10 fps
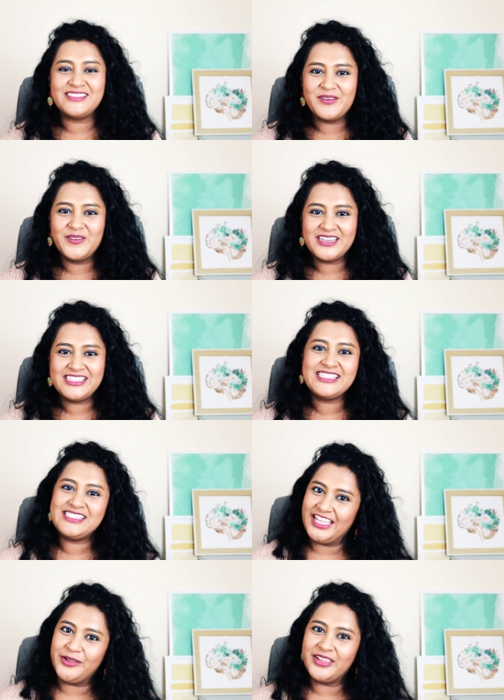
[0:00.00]
so good to
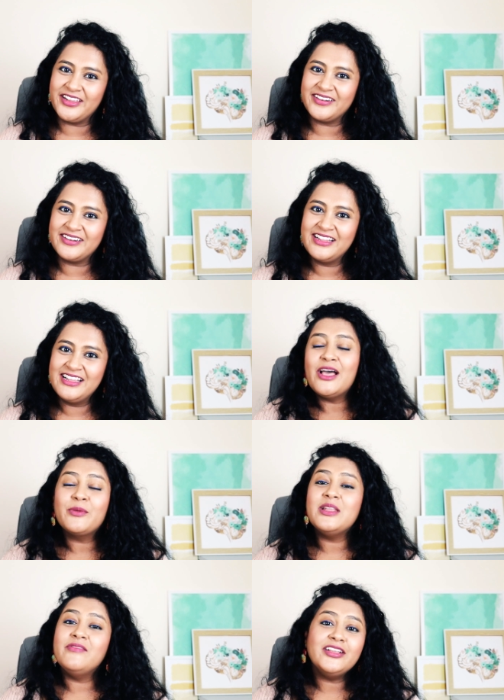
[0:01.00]
see you here. Now,
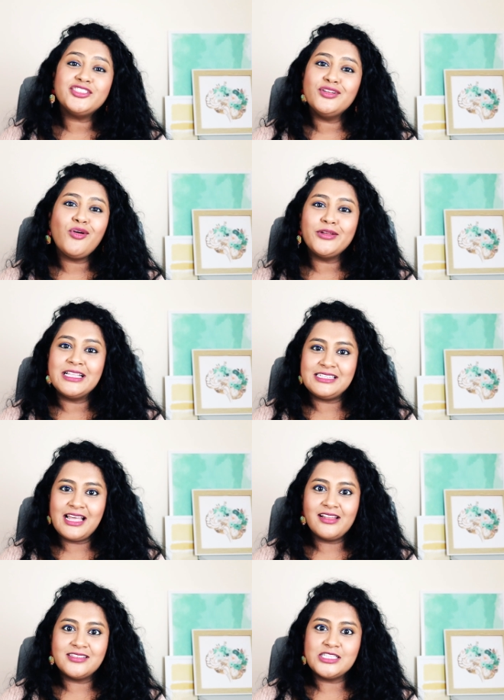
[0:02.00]
conventional audience
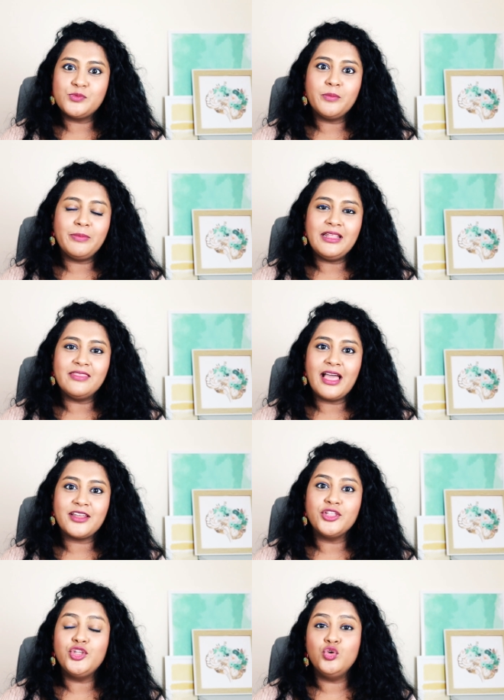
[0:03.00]
analysis would mean
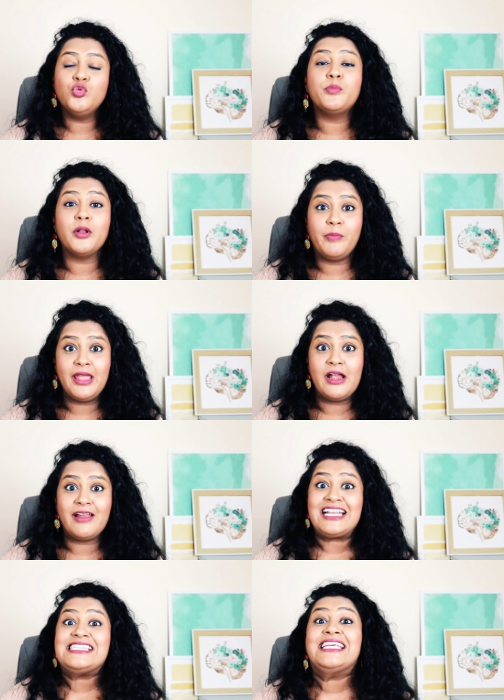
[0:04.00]
that you prepare
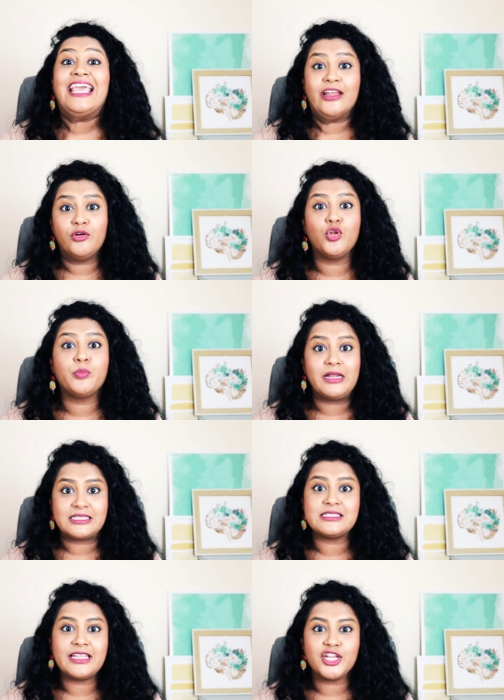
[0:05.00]
and tailor your
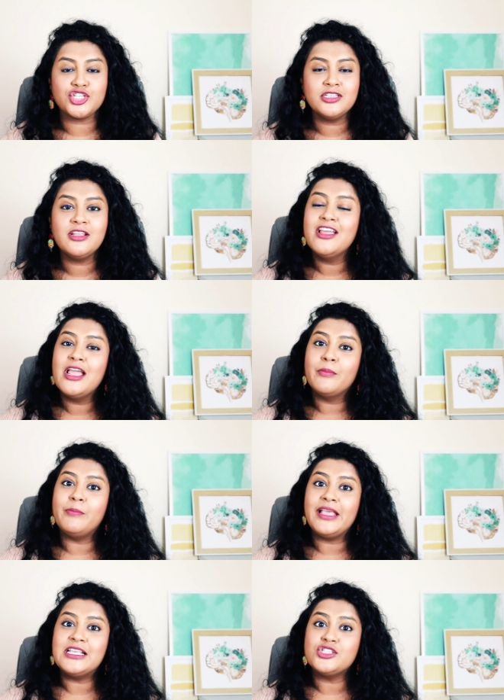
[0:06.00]
presentation
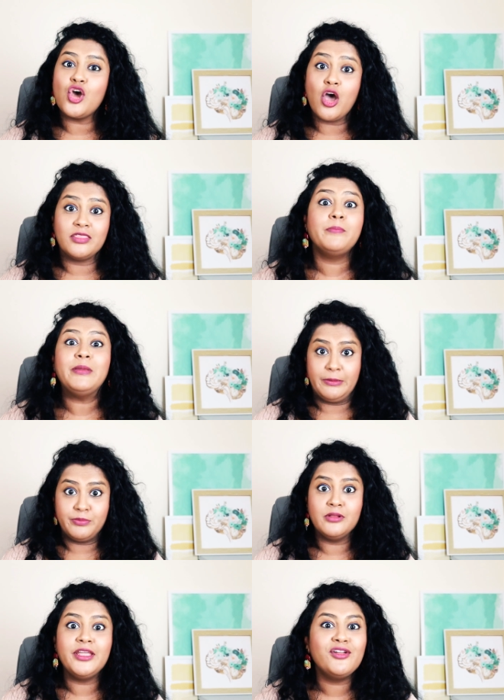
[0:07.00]
based on the
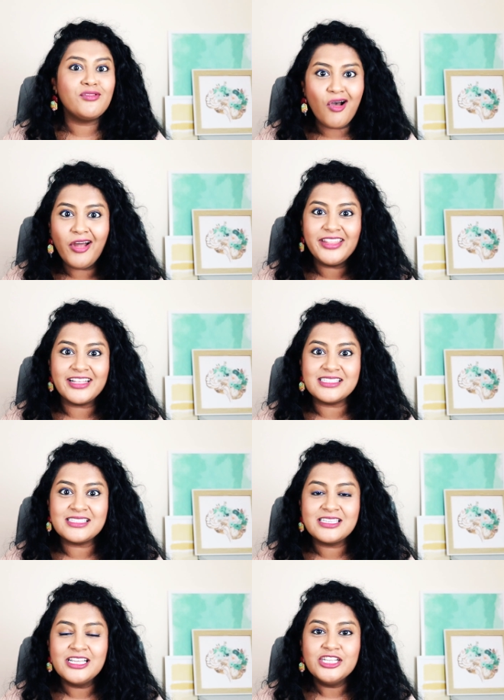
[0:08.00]
people in your
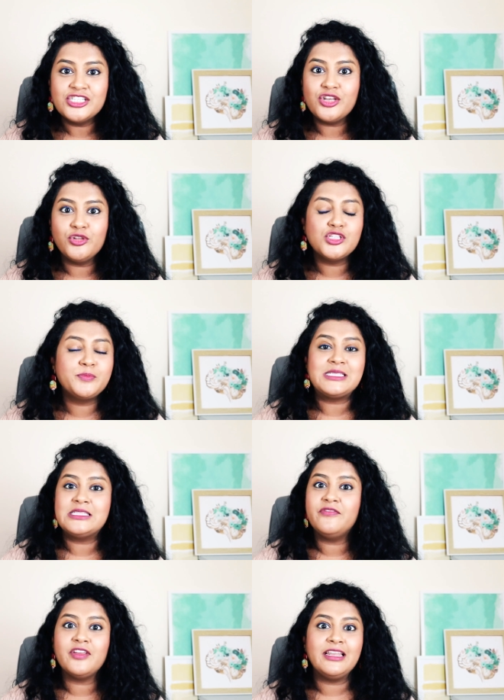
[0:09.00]
audience. So you
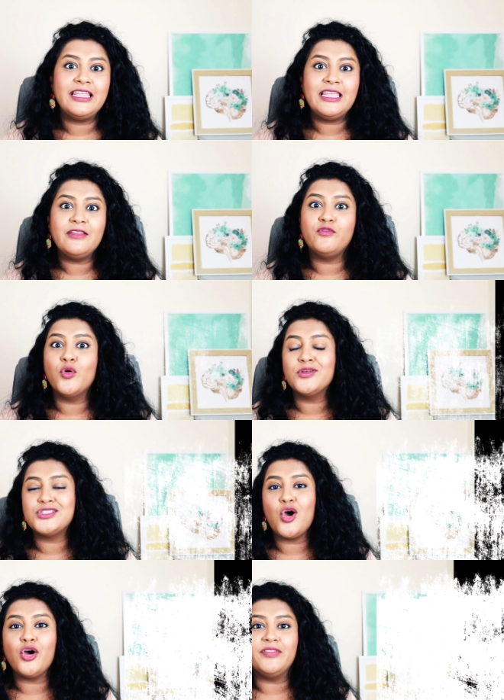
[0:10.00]
specifically
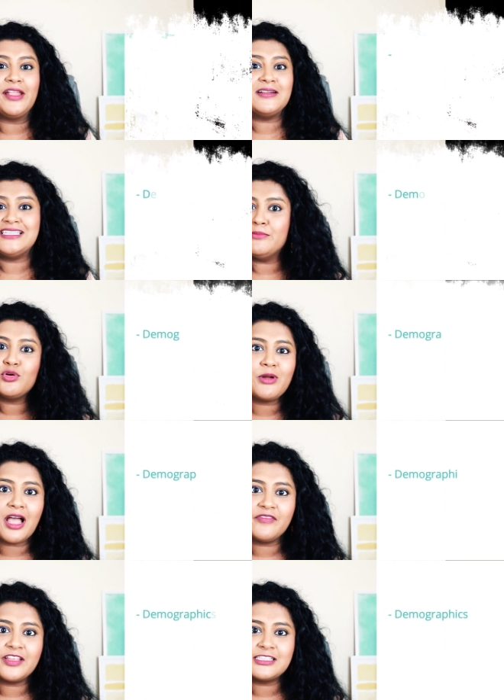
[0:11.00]
focus on their
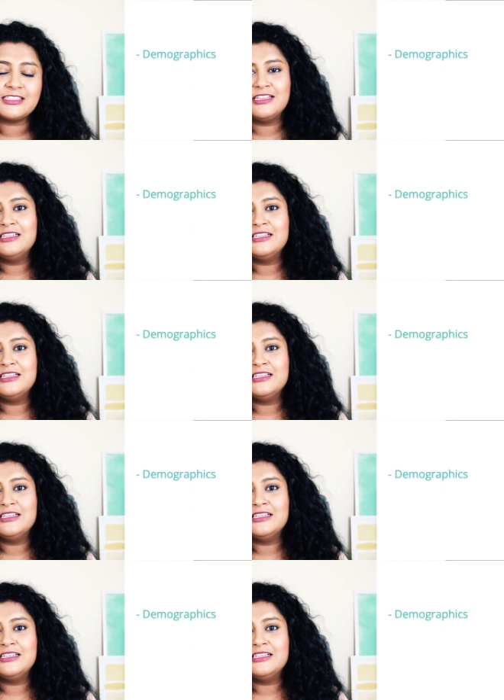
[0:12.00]
demographics,